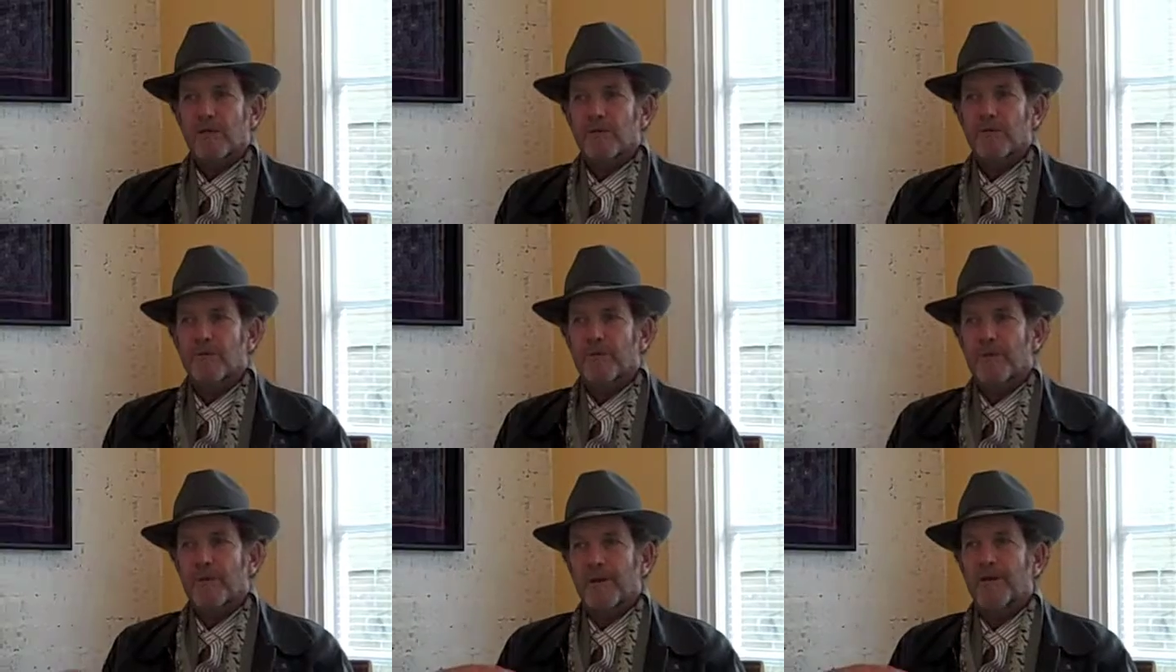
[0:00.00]

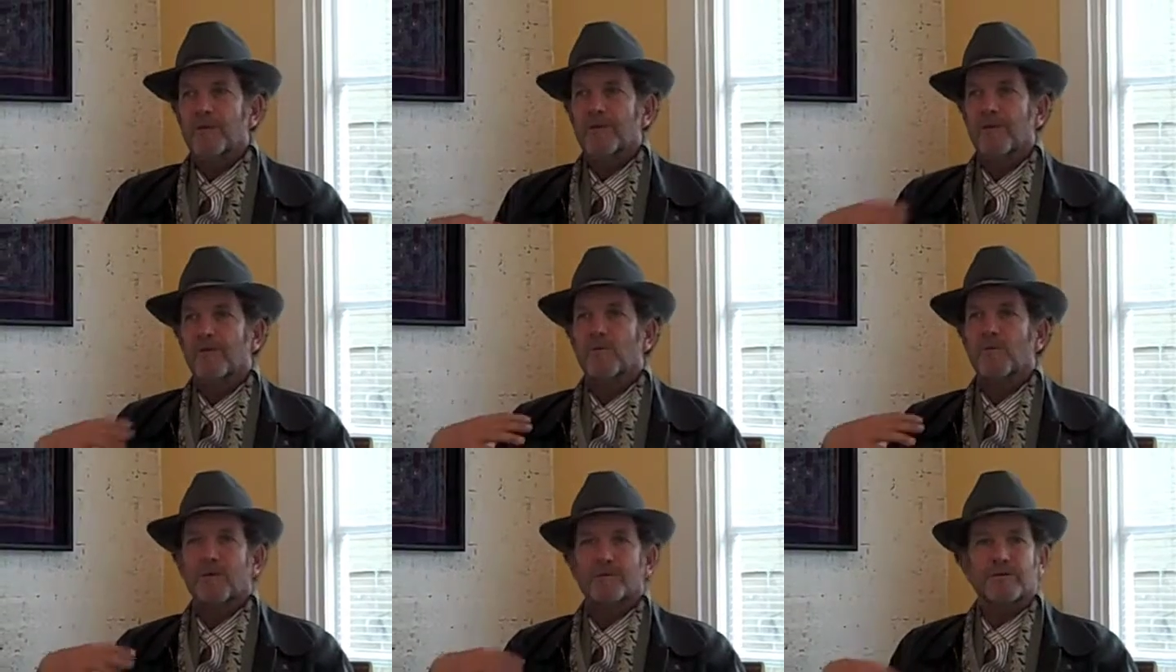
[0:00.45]
you think
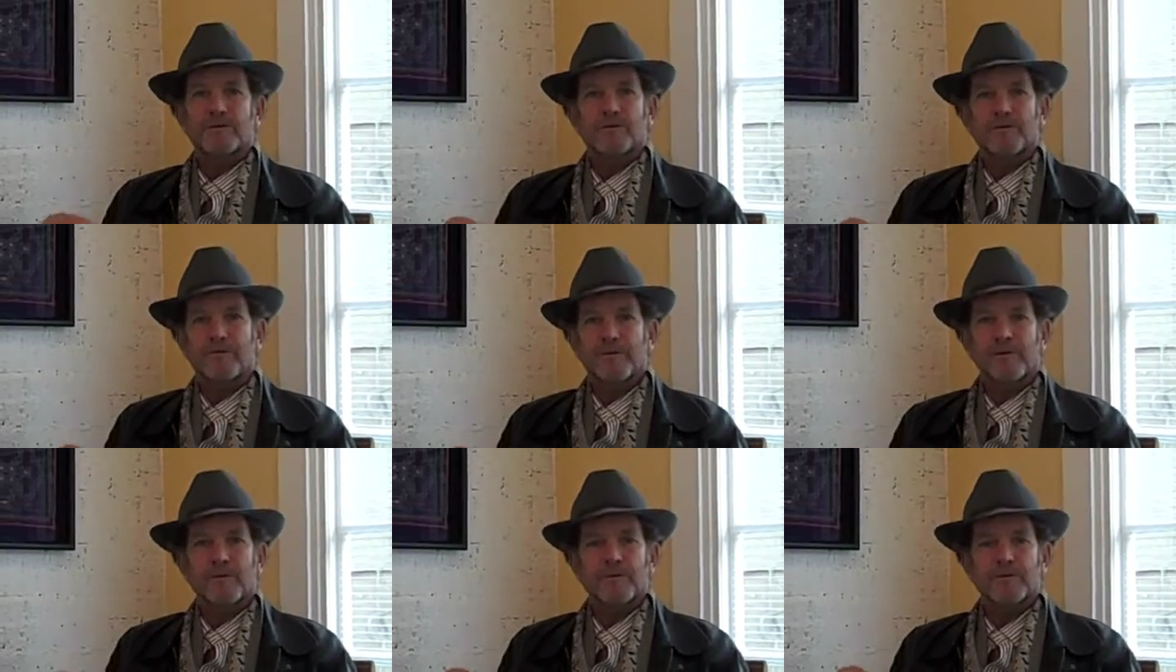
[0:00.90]
that once your
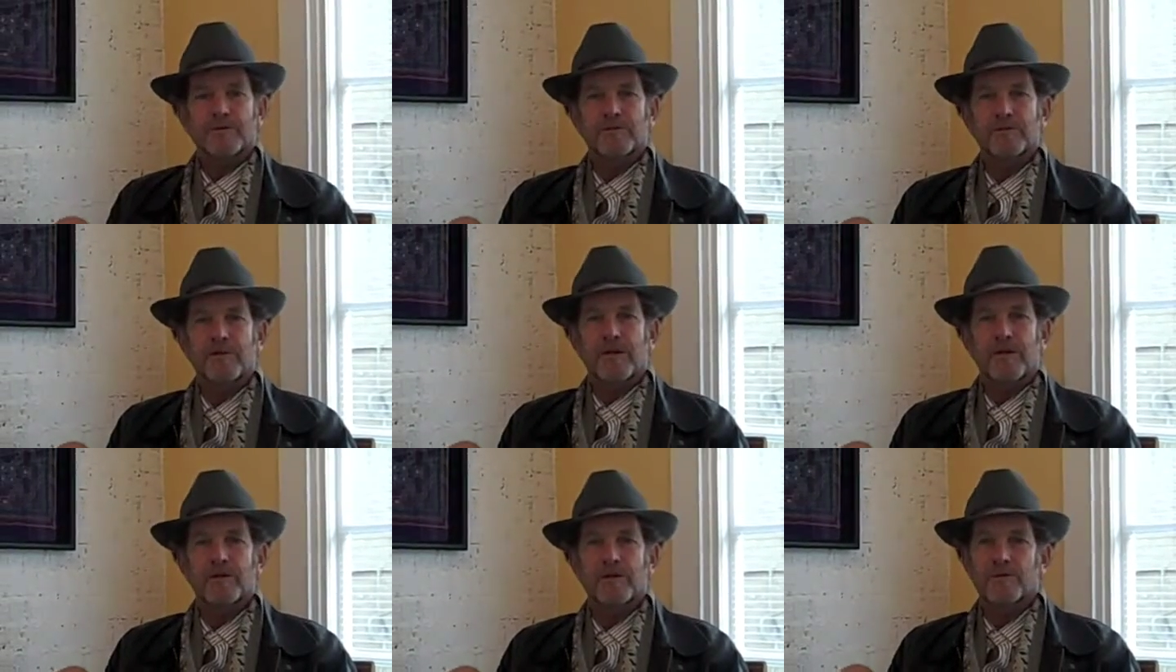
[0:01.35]
film
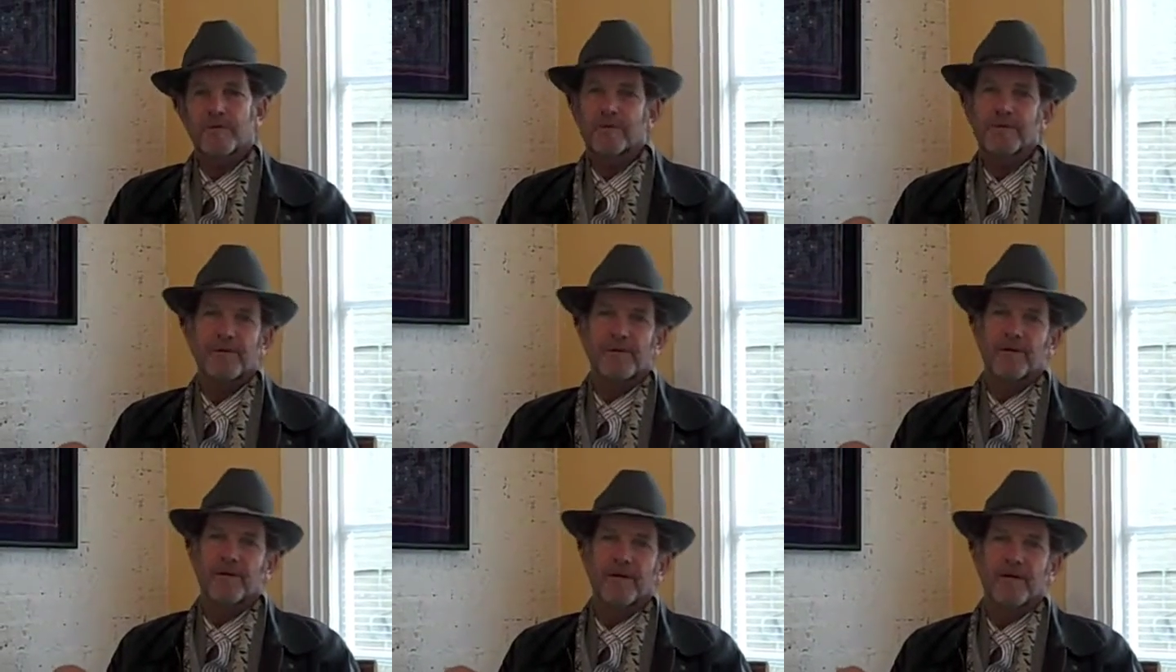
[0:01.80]
is done, you've
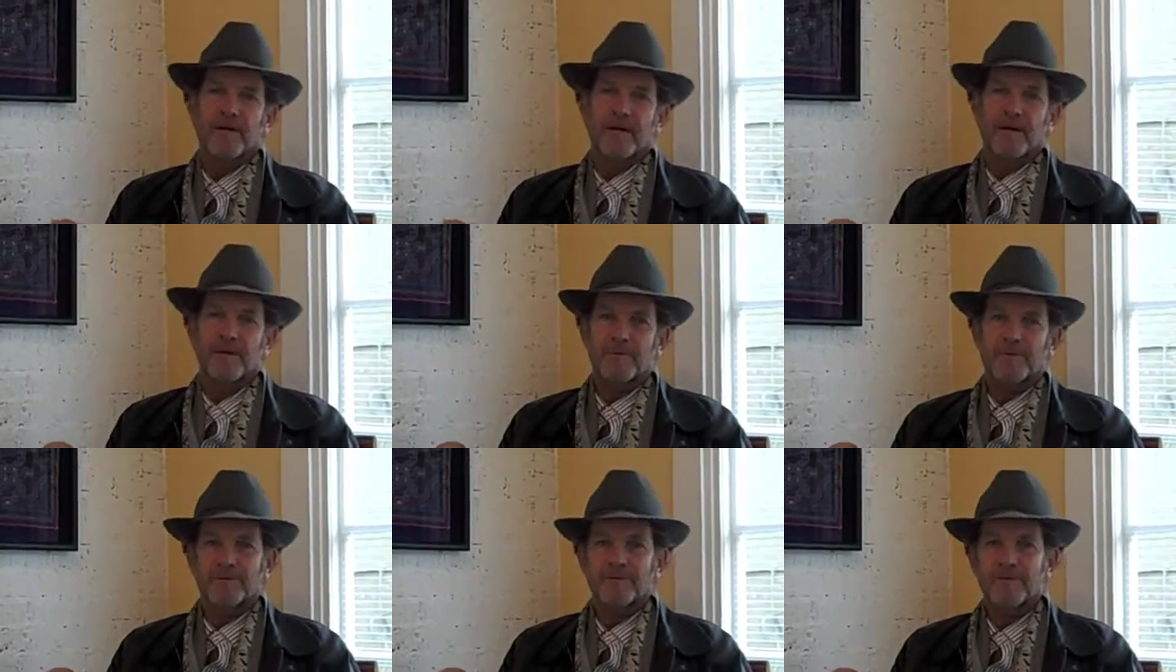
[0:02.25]
really
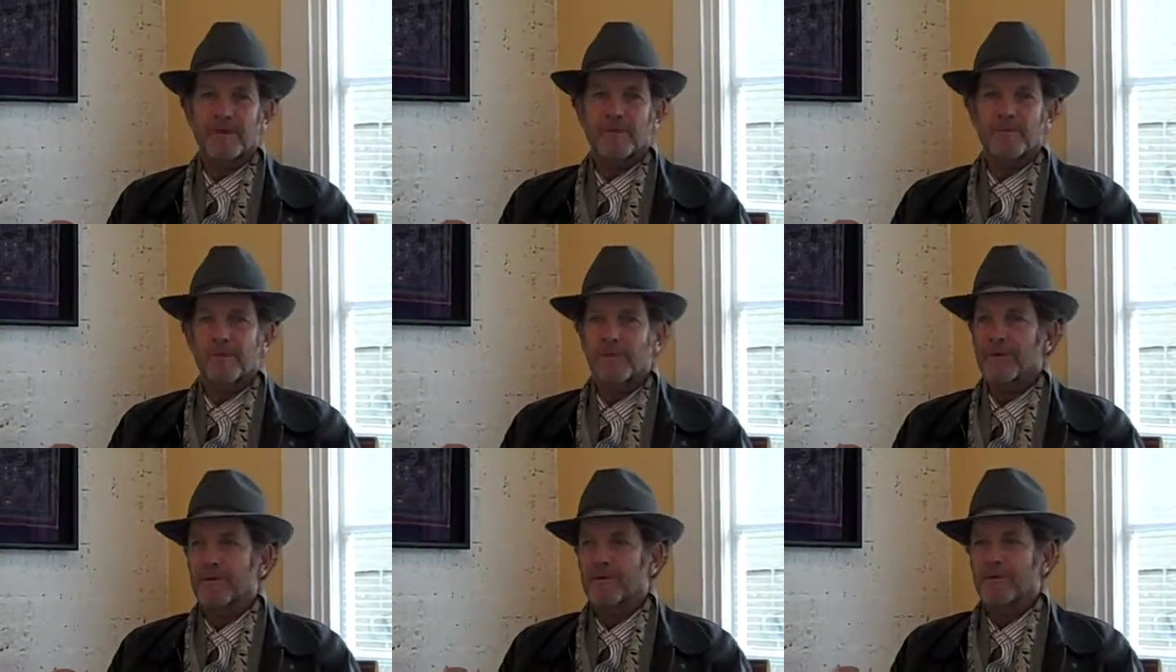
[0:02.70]
accomplished
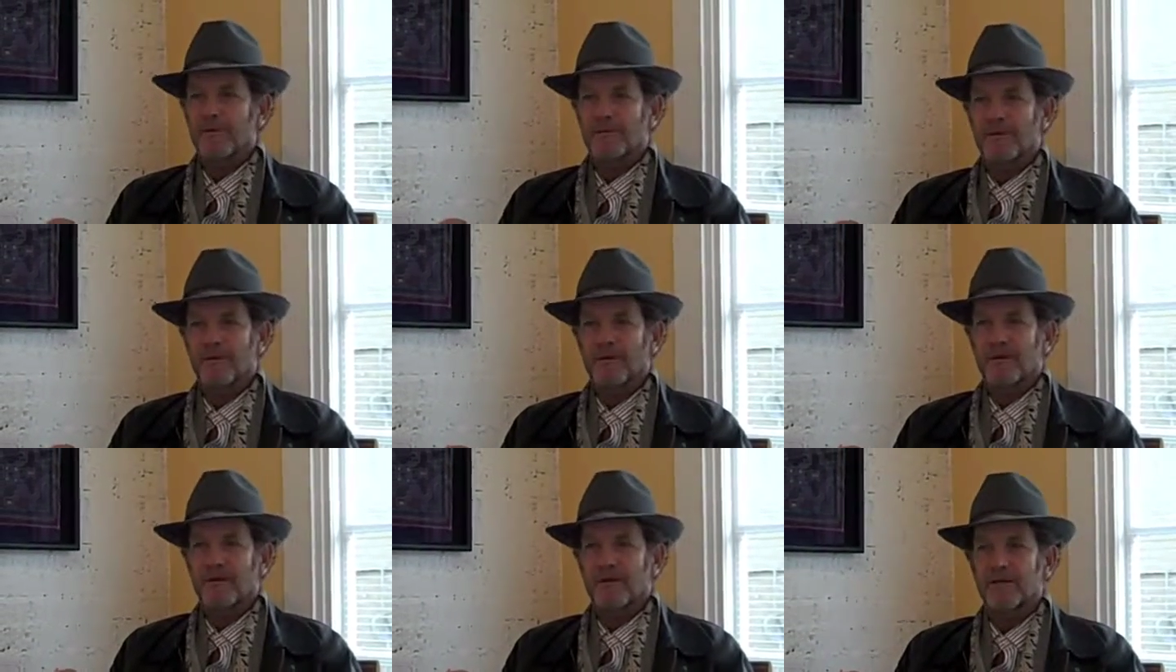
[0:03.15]
something, and then you
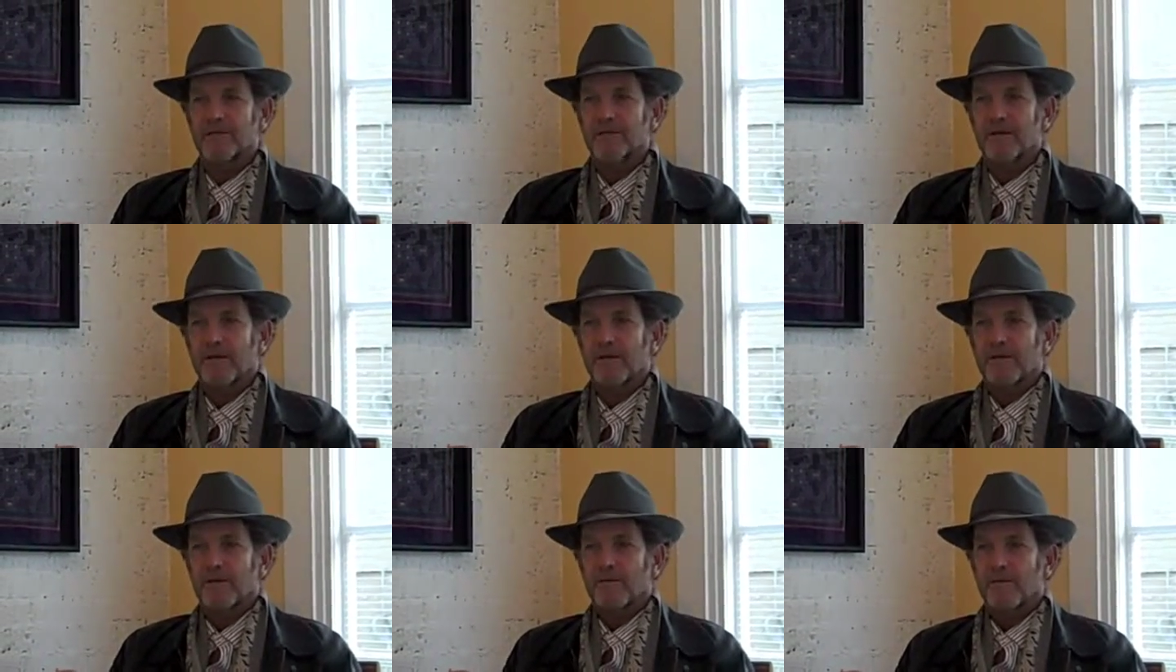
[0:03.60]
realize,